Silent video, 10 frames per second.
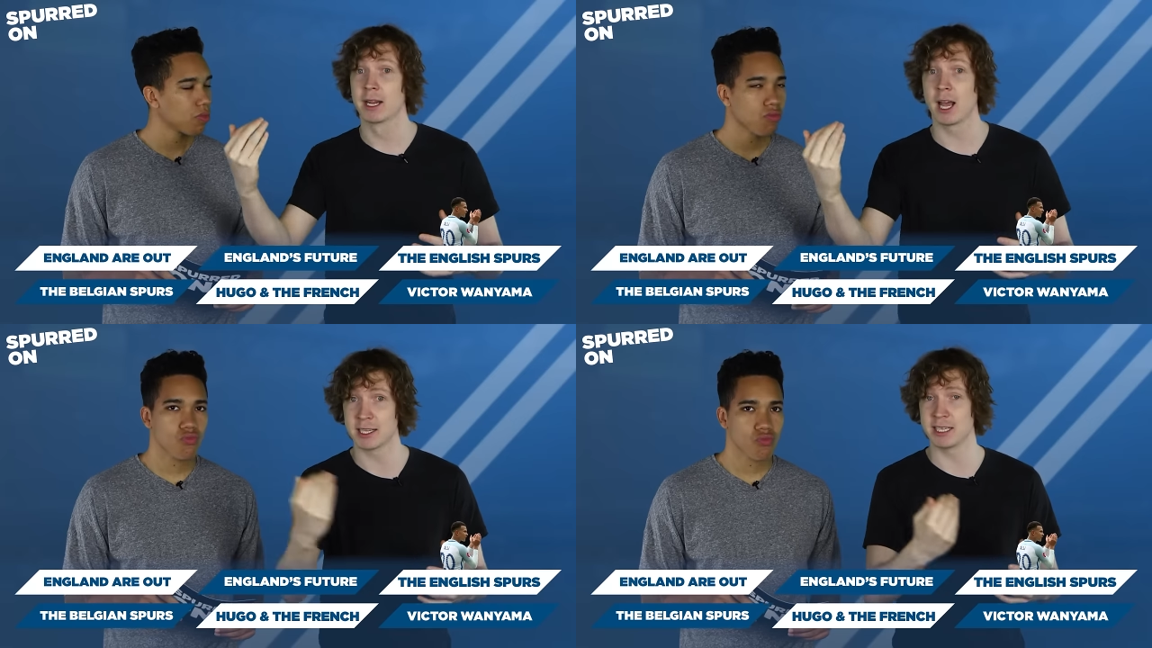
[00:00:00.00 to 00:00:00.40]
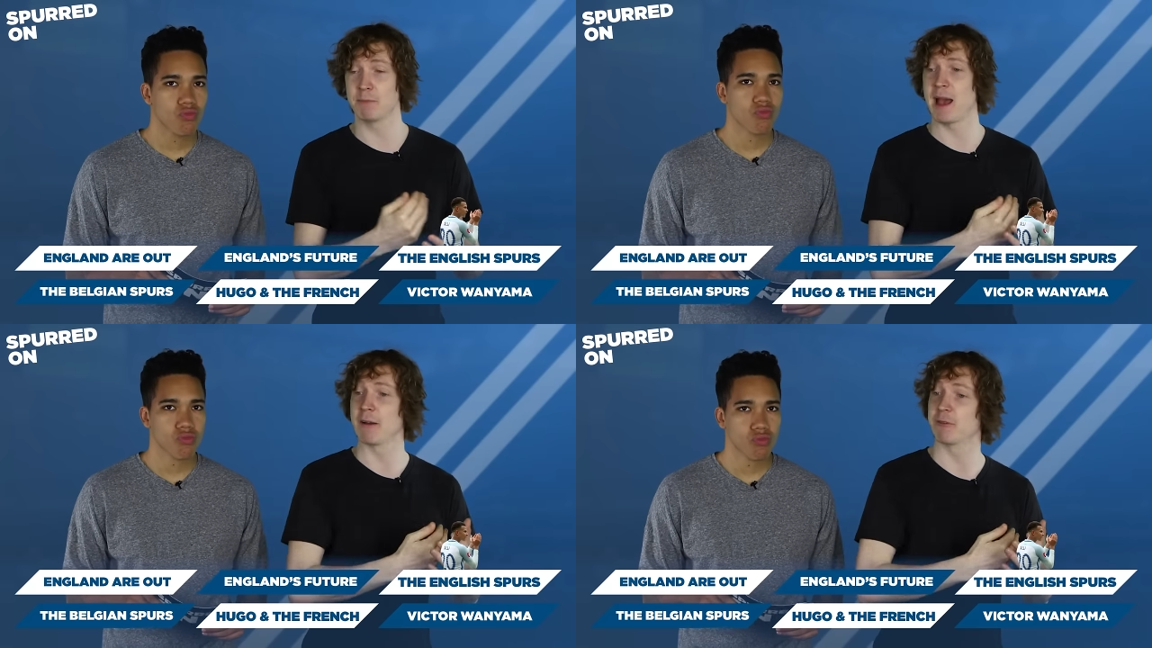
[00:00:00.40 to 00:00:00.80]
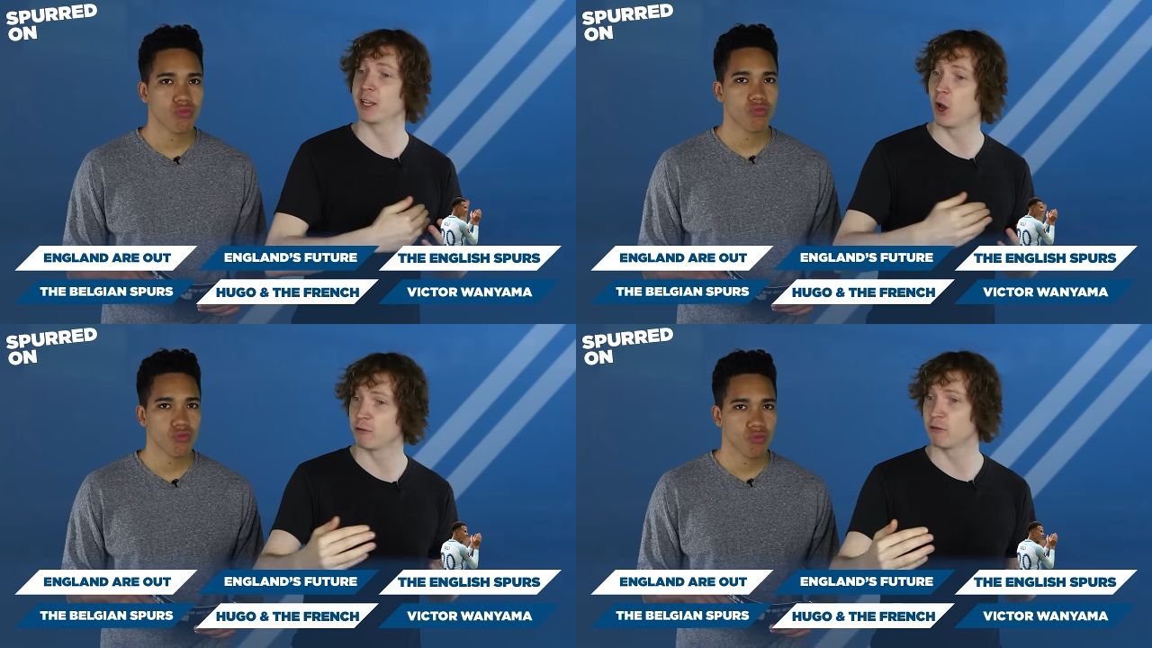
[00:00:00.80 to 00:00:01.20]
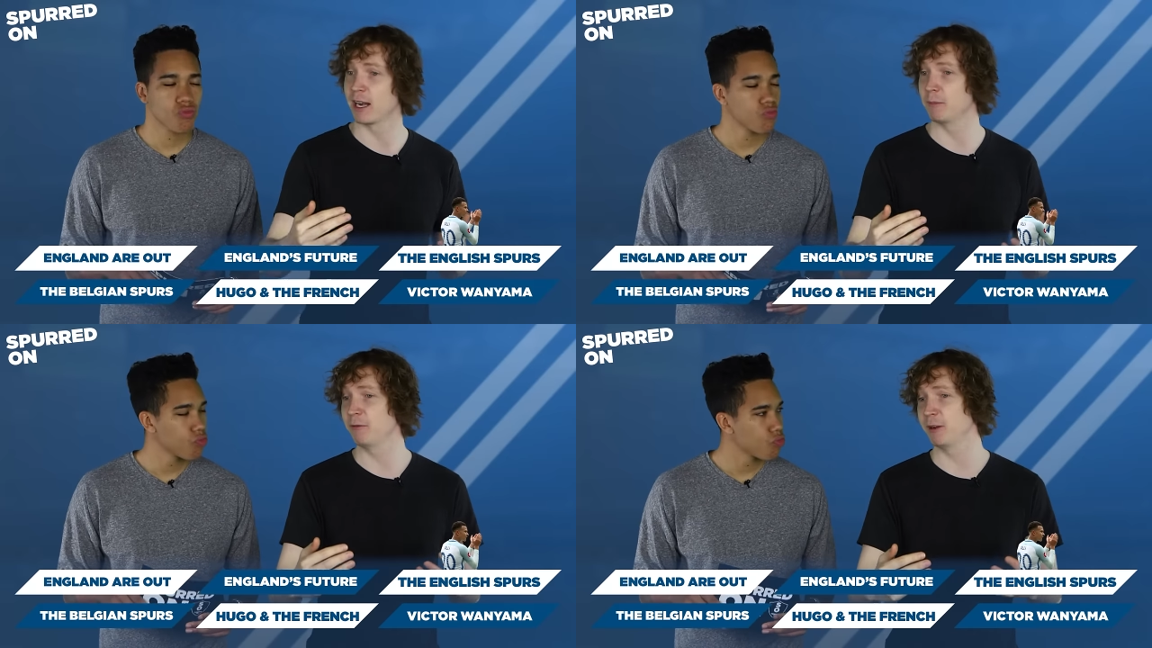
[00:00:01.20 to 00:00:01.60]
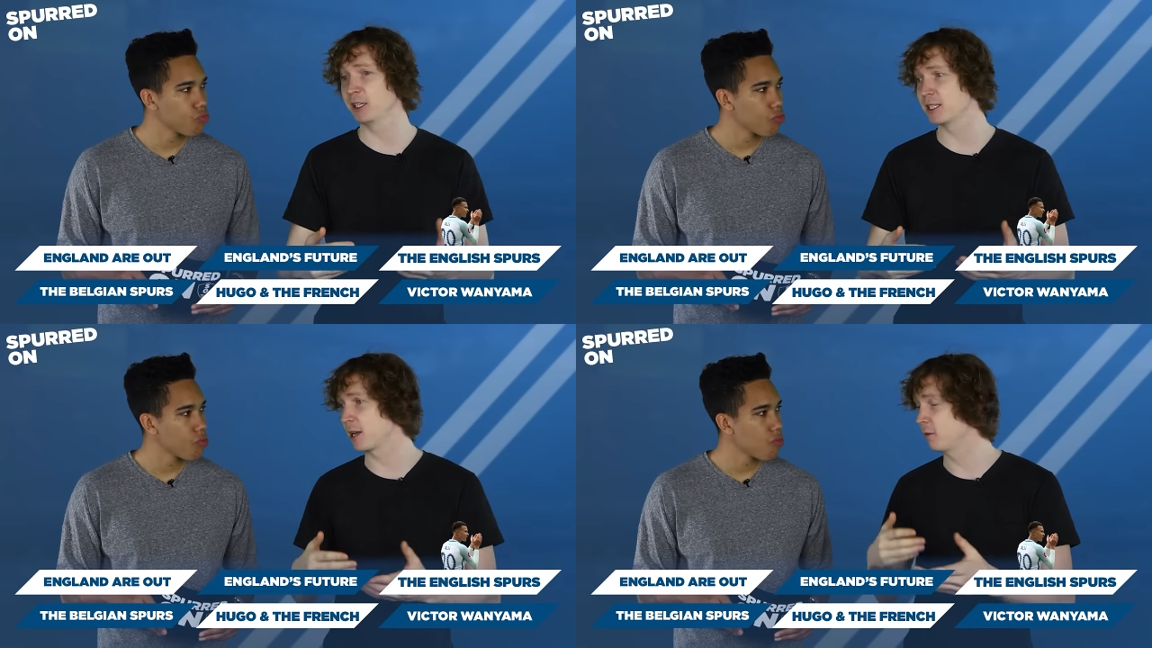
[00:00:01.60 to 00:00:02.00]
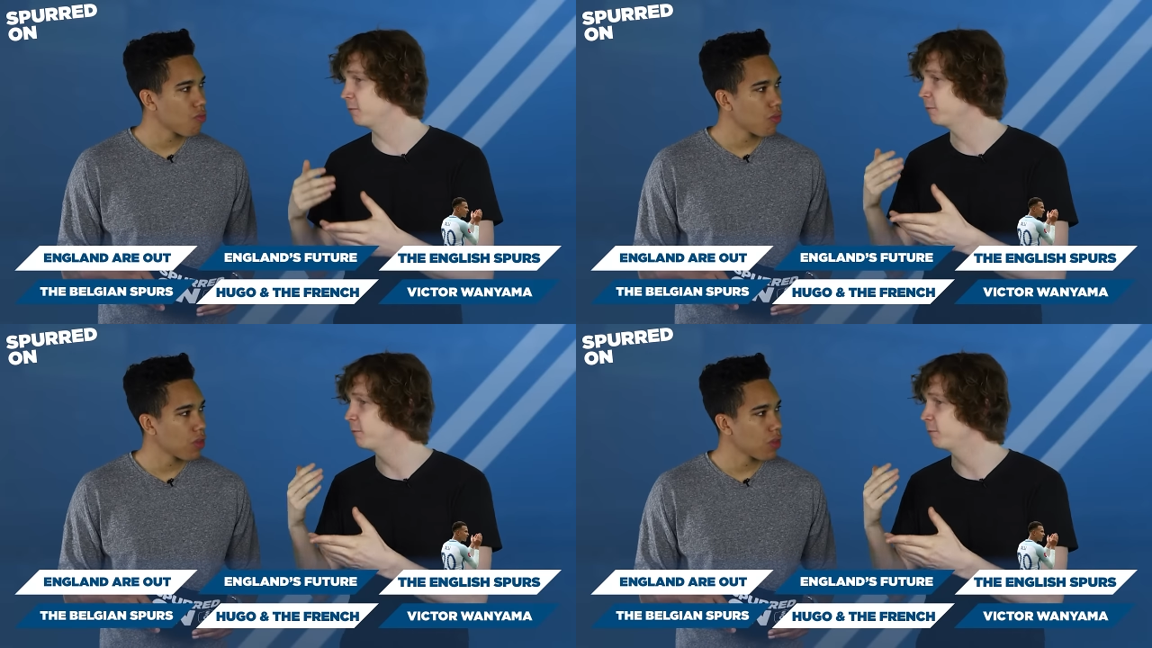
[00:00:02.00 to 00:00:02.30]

Speaker 1: cut it back for the on-running midfielders. So